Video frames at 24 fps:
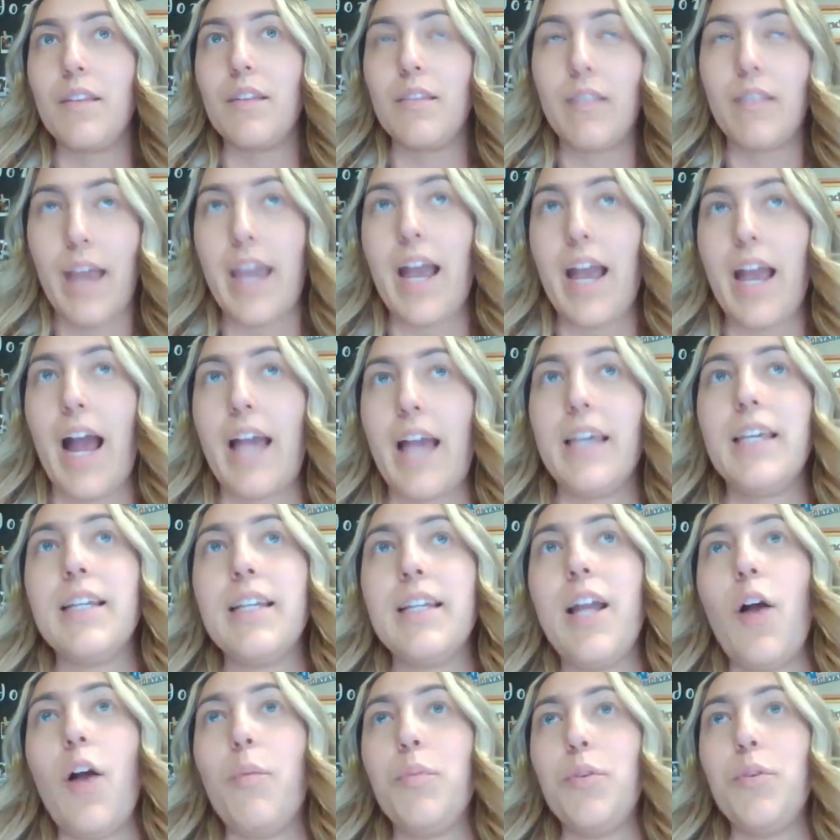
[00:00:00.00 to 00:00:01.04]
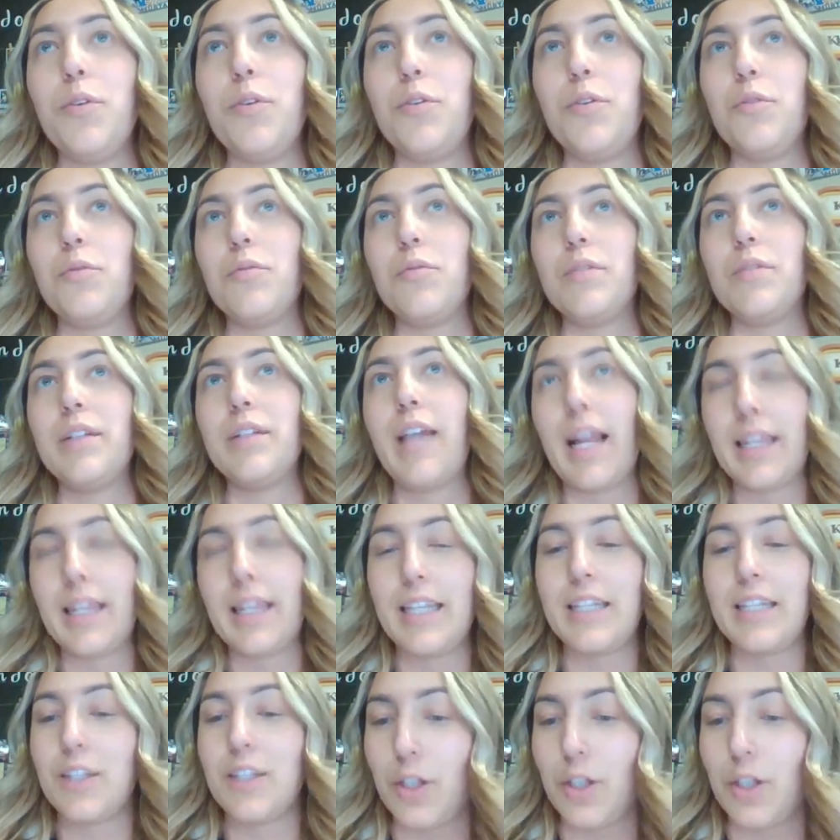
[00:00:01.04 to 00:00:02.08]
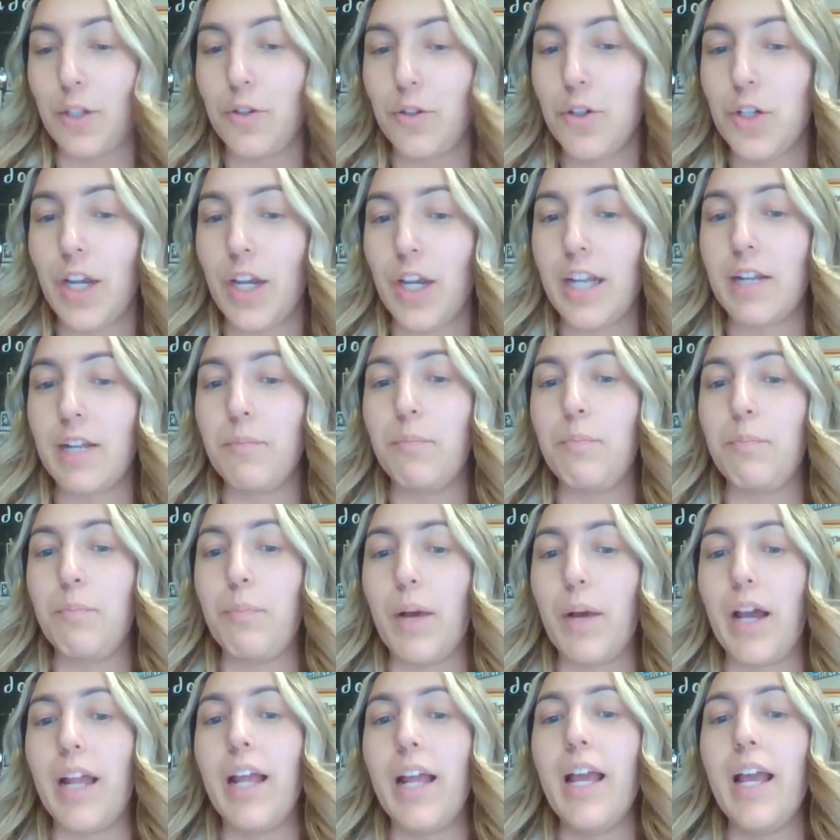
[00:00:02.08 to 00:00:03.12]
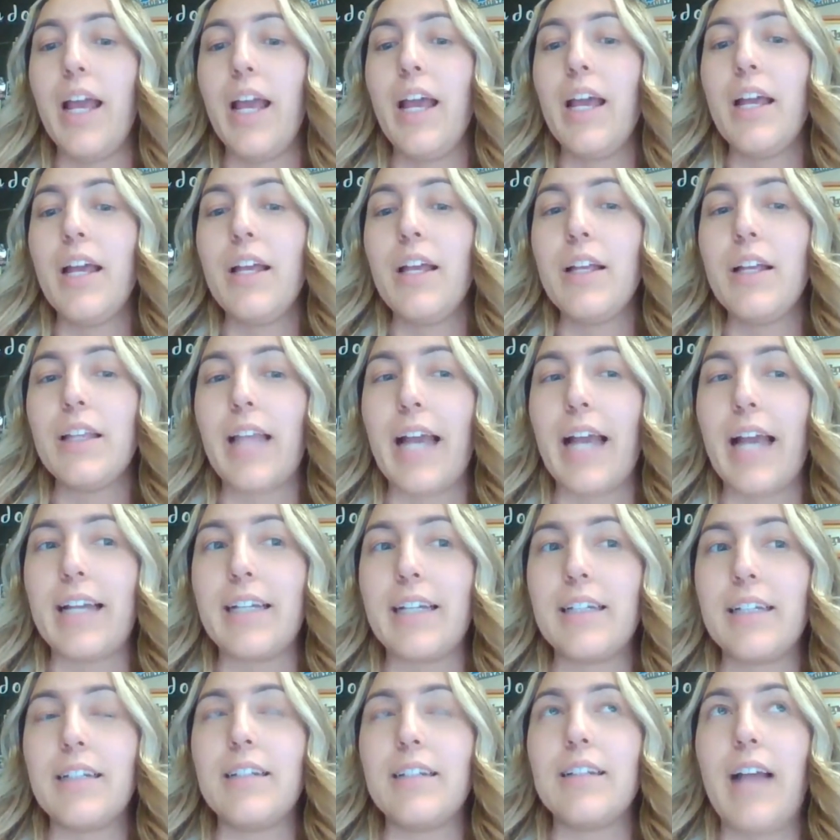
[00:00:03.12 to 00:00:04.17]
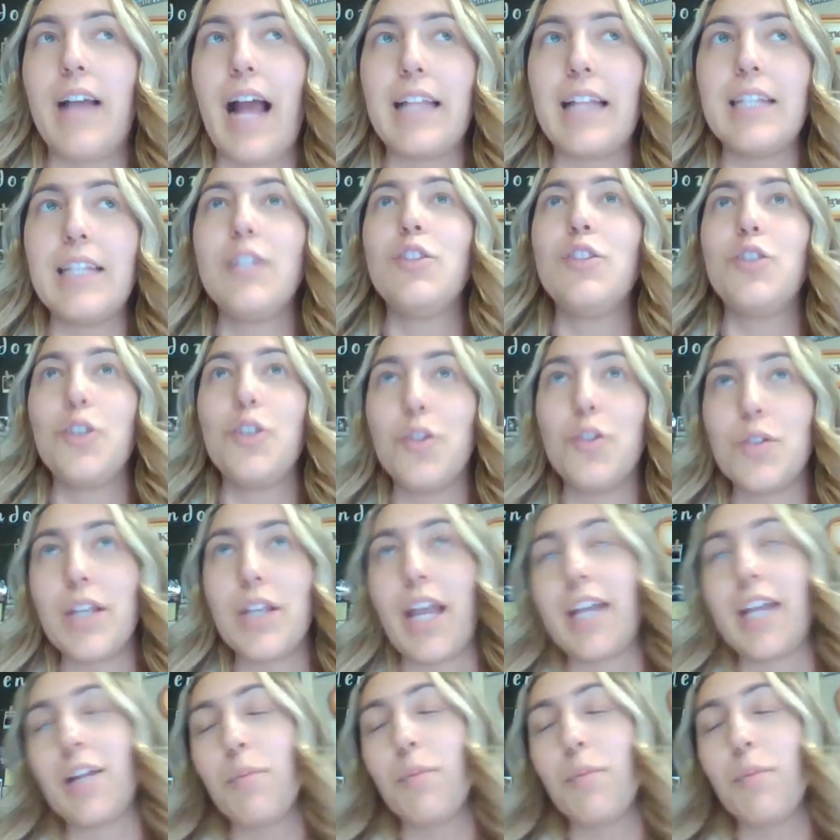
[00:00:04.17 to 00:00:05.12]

AI can help you get the solution. But like at least use it in a